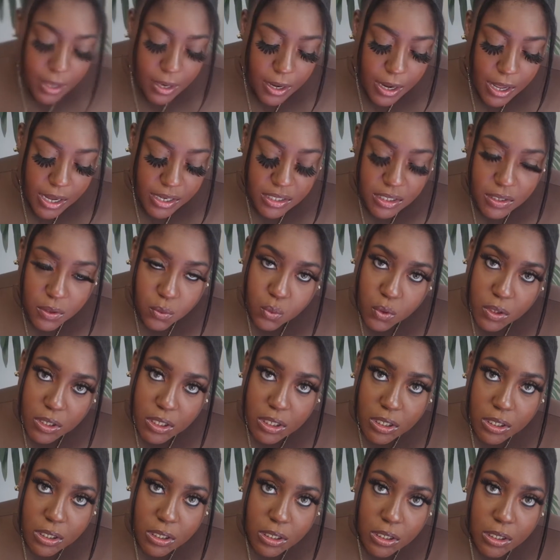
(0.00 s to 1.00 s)
next
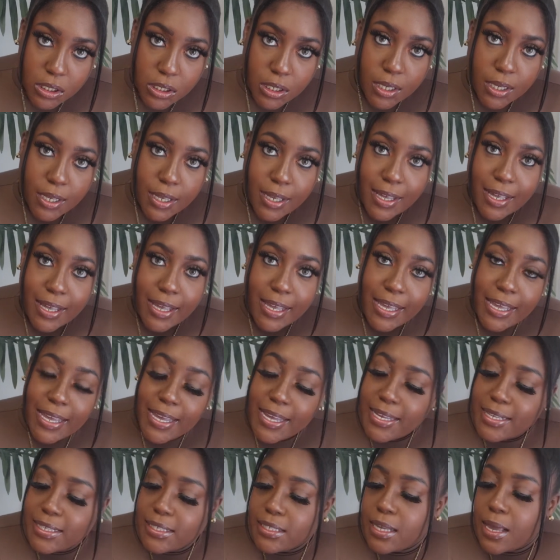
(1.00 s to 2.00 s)
one
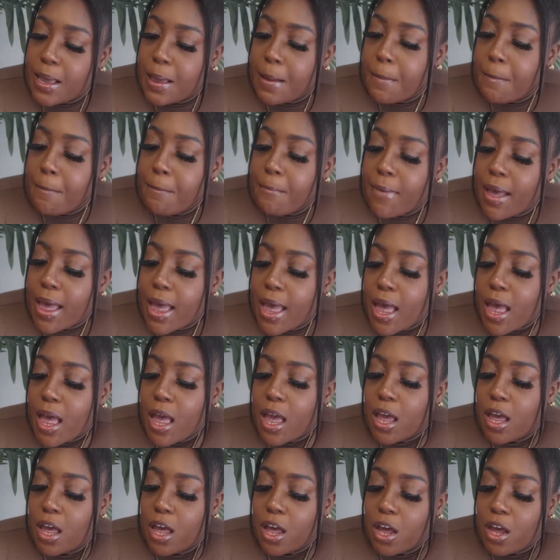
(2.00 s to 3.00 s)
is
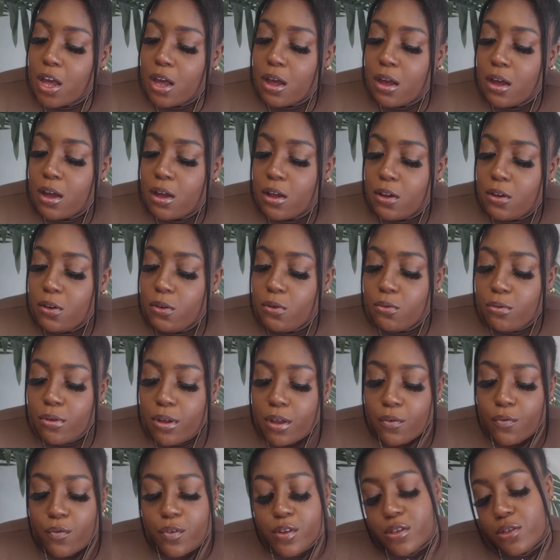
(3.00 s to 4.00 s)
my
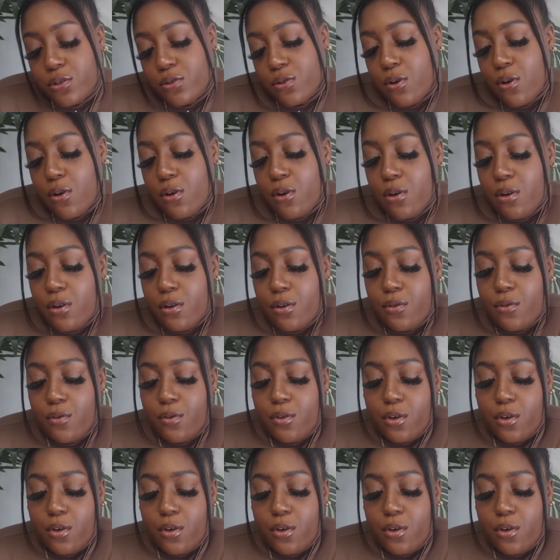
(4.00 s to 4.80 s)
Louis Vuitton